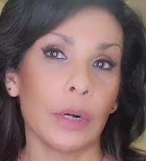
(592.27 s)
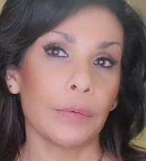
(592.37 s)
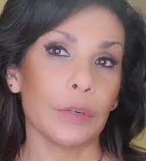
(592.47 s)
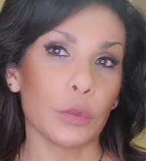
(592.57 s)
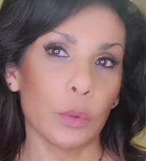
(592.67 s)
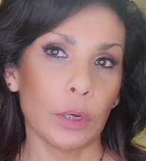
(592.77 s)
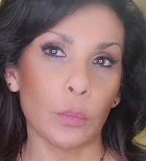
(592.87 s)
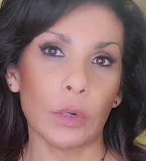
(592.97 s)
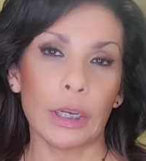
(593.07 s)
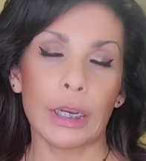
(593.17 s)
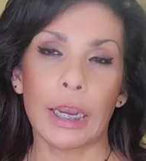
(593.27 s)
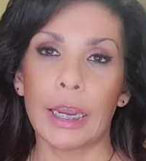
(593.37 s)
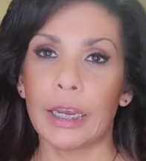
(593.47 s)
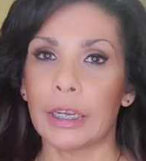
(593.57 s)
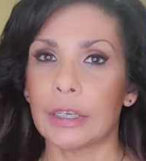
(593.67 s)
Forever 21
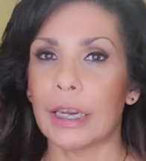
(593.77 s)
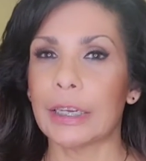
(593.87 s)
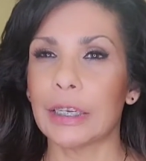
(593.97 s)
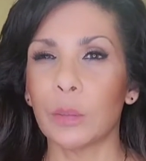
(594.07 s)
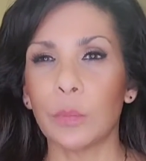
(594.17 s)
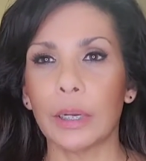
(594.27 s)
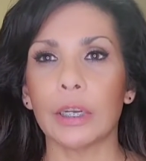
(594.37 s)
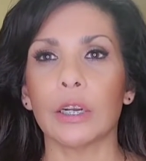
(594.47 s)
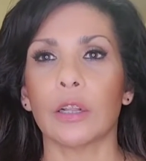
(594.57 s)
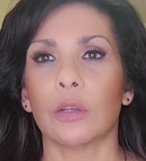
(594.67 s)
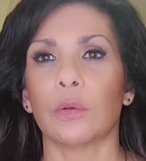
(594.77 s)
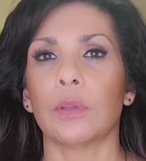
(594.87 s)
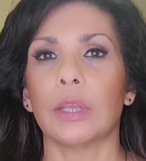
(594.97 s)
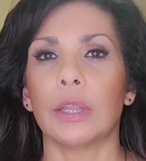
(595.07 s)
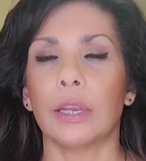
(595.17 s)
and I didn't buy any
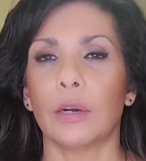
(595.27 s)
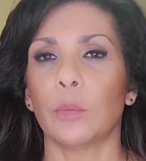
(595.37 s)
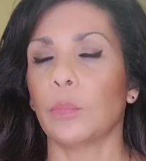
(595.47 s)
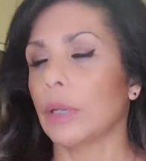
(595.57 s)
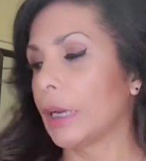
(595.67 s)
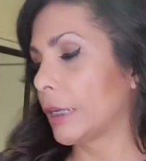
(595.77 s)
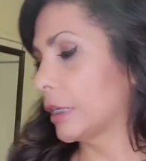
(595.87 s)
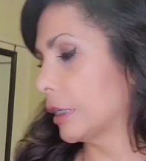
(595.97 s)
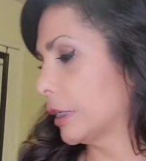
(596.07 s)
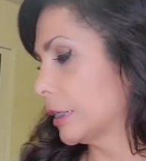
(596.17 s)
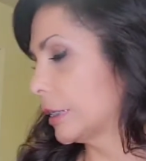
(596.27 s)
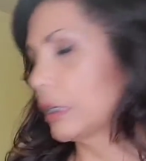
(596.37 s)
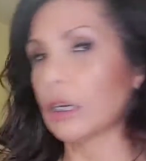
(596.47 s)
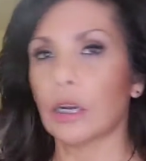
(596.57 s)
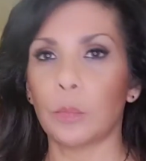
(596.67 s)
clothing there, but I did
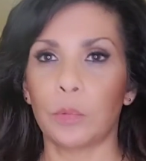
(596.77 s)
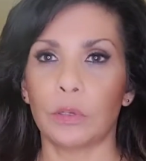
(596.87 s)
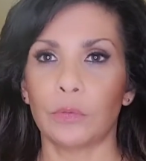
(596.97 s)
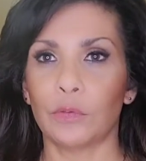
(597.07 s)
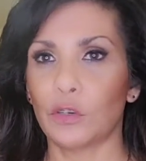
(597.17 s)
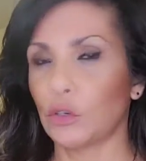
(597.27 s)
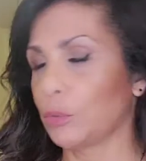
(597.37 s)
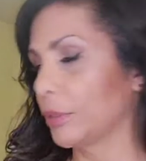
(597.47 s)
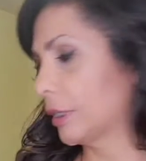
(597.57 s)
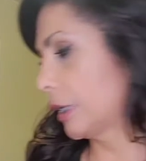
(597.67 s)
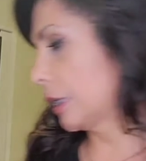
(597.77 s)
see a couple of shoes